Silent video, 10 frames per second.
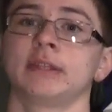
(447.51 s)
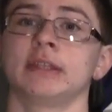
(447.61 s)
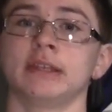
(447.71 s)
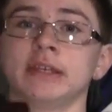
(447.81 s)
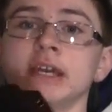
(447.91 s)

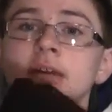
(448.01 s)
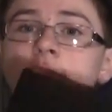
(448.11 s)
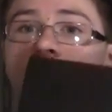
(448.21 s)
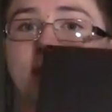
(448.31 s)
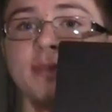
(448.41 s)
you get
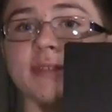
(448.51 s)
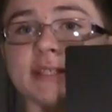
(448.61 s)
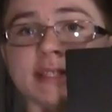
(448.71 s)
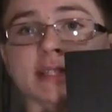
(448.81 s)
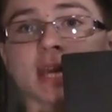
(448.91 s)
what
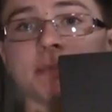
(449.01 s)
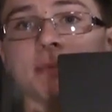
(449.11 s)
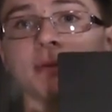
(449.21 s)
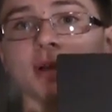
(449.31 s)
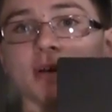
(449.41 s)
this is
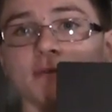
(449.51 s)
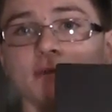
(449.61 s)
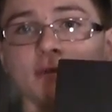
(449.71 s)
capable of.